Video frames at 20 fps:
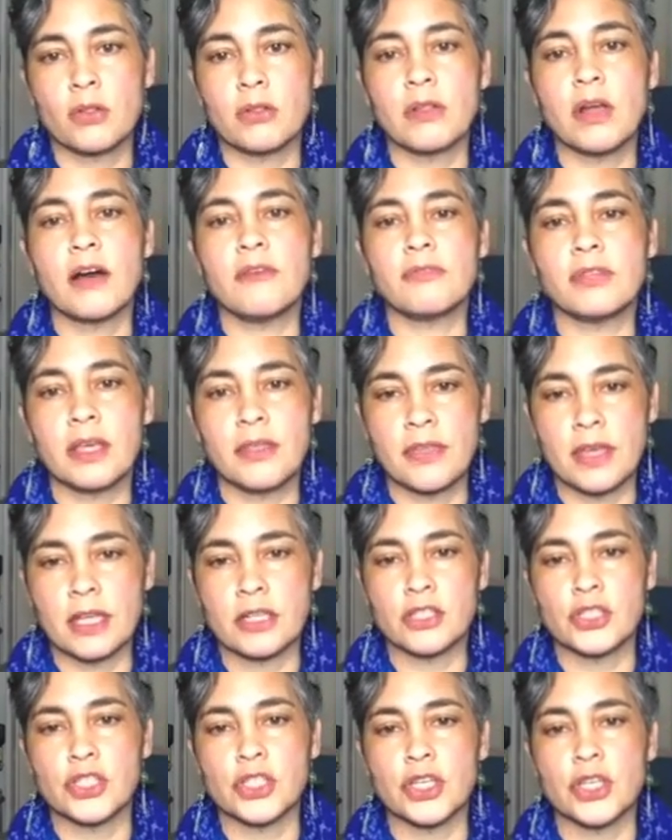Lovely
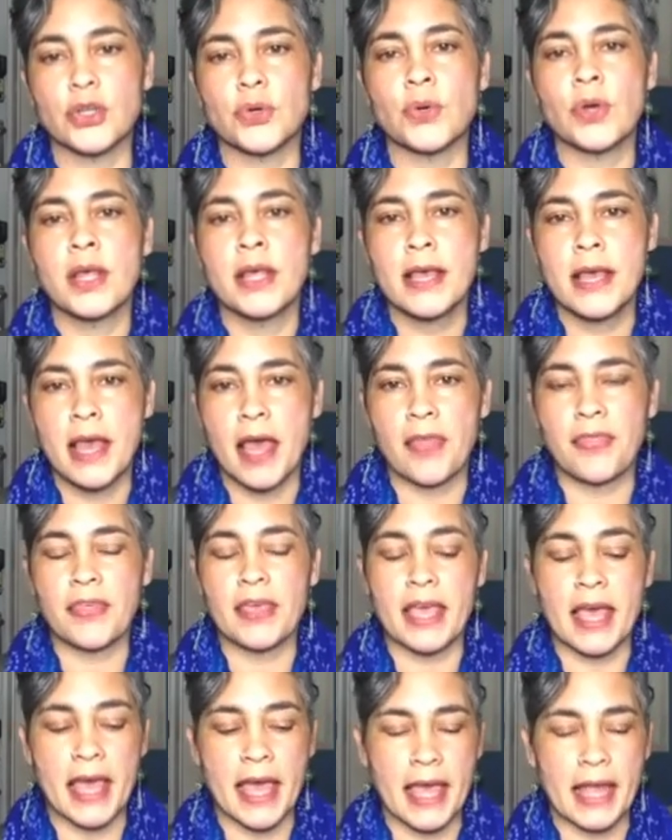thing to do at
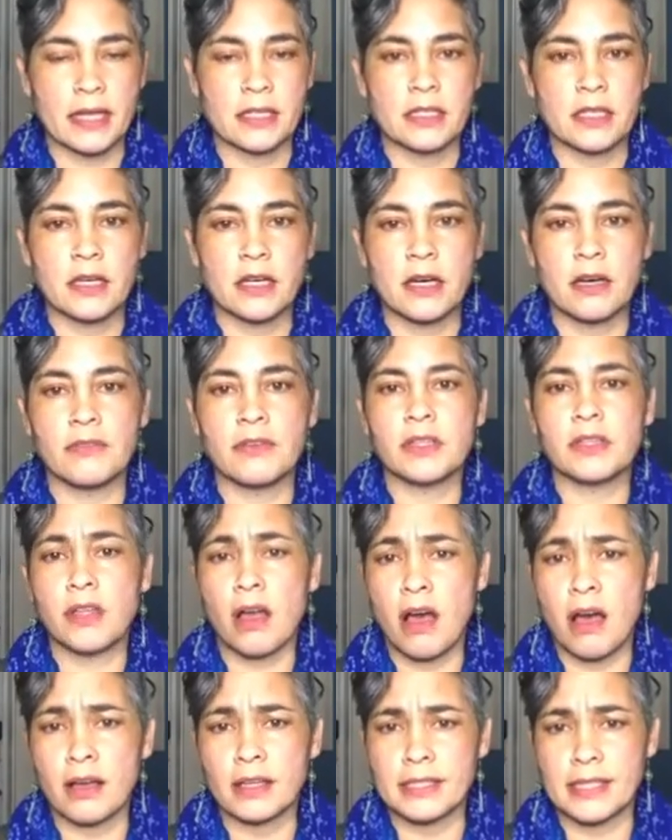the end of a
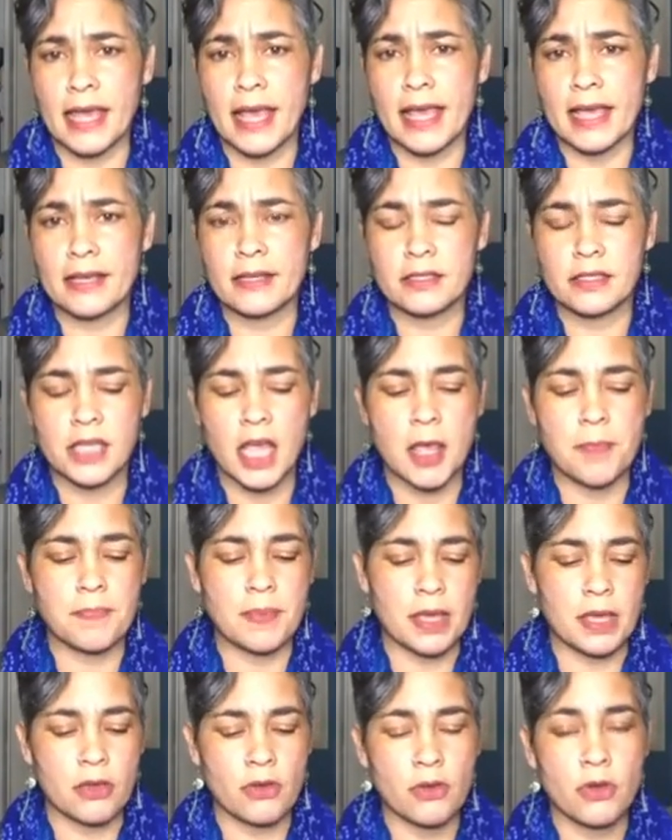long day
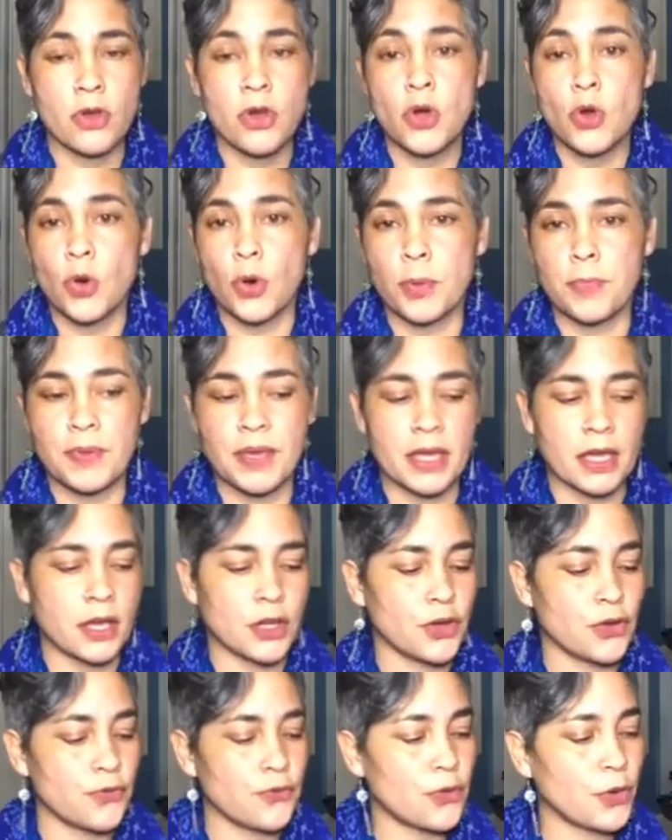typing or being
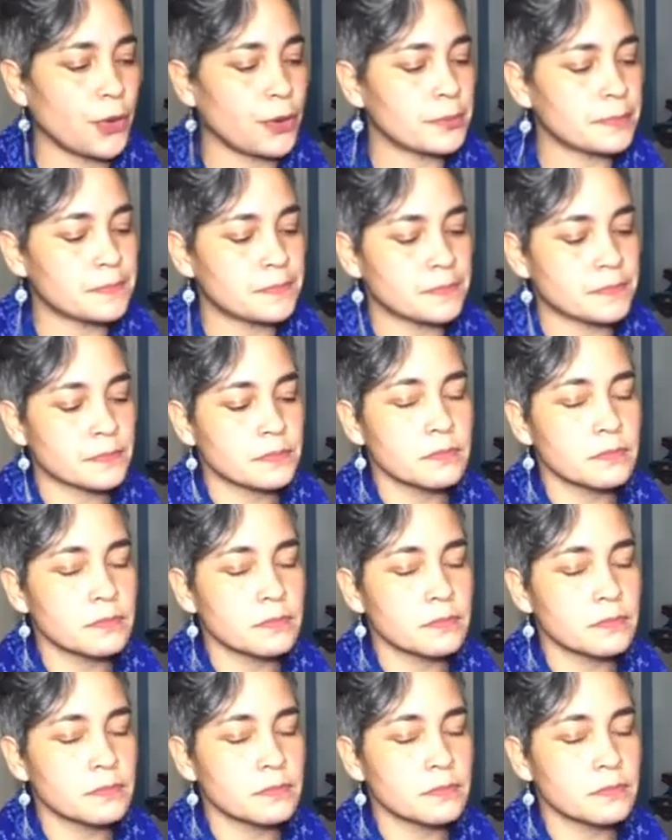on your phone.